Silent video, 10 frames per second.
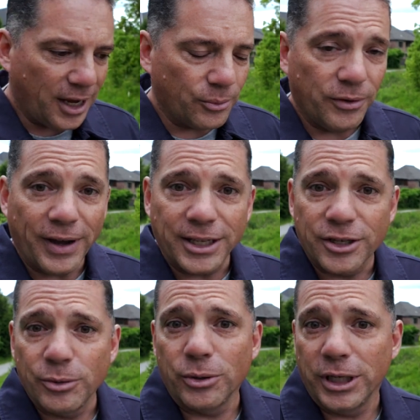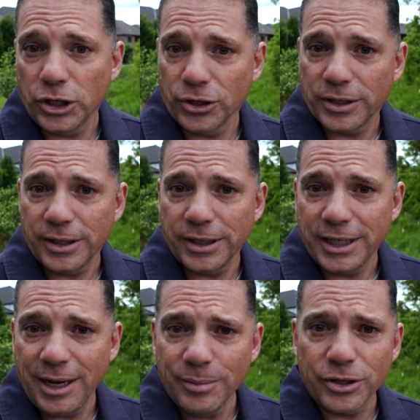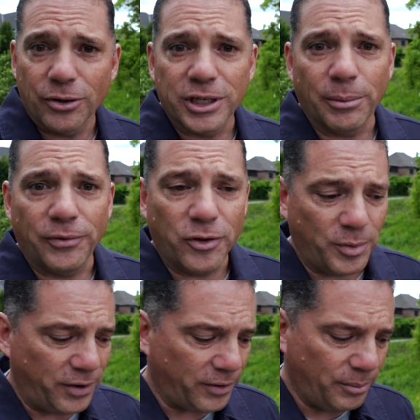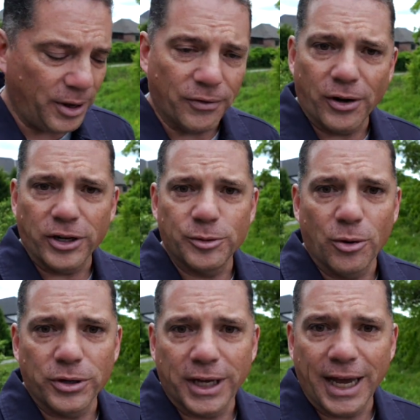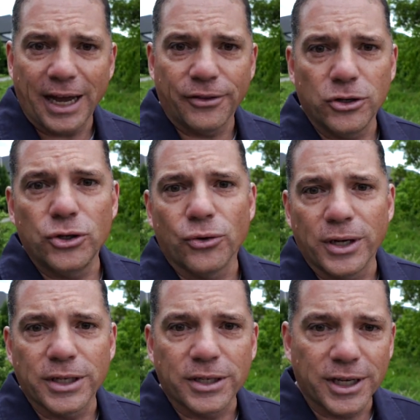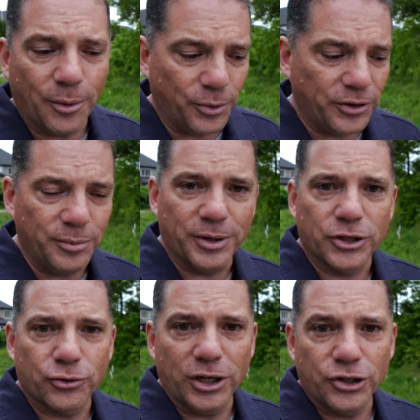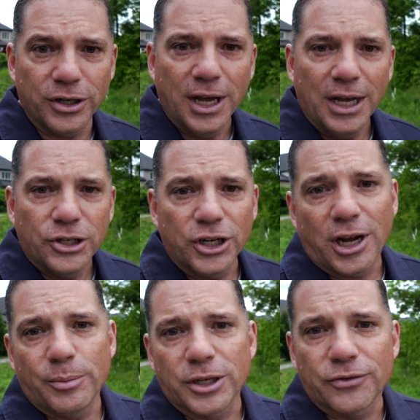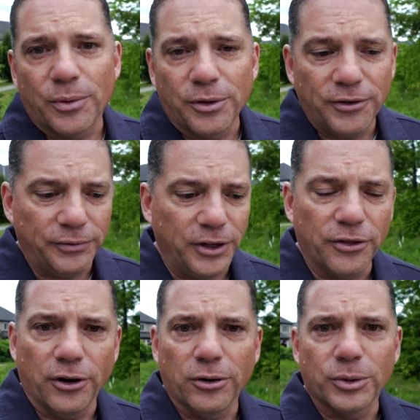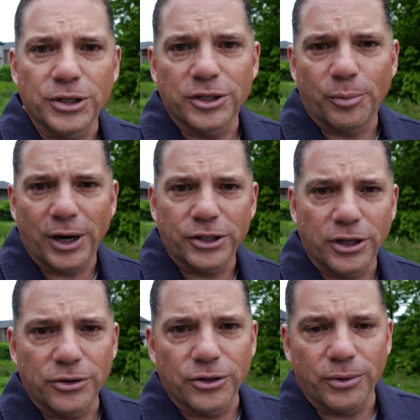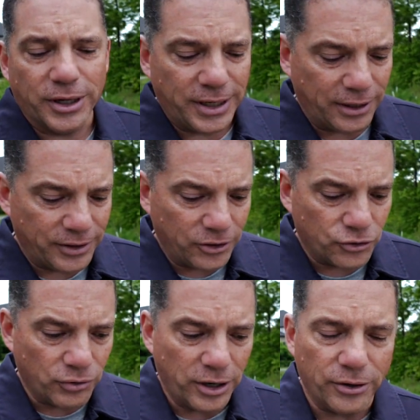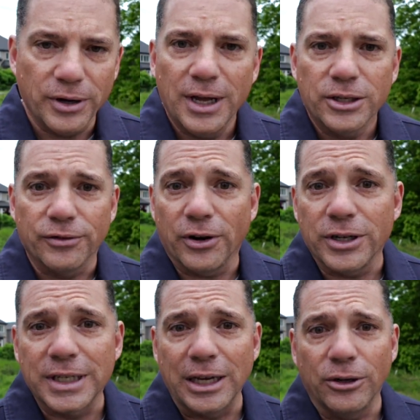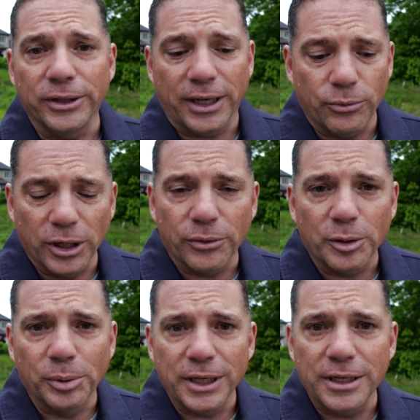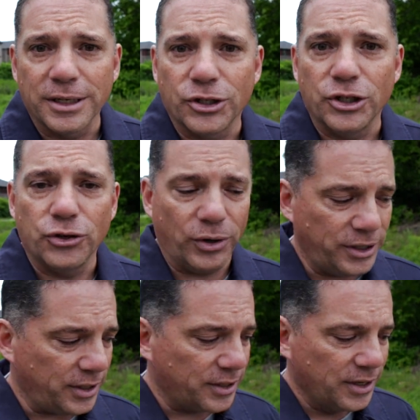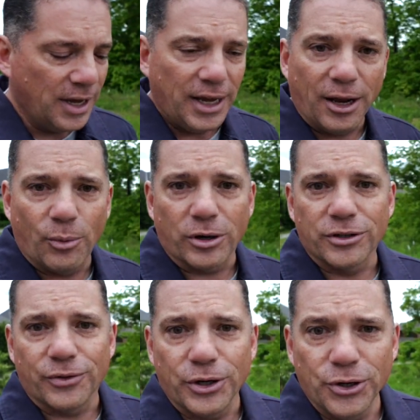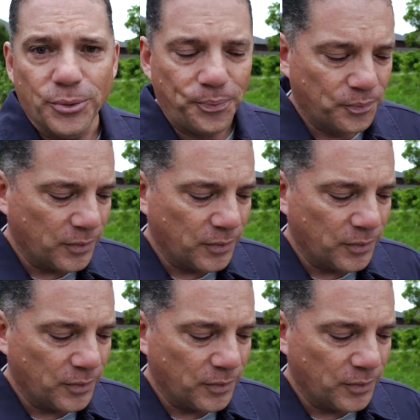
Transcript: We've had some new additions to the team. So some of you may have already spoken to Kathy, who joins us to help with the administration. She comes us from the 53rd, which is the branch I used to run in downtown Toronto. So very skilled, and really pleased that she joins us and works for you.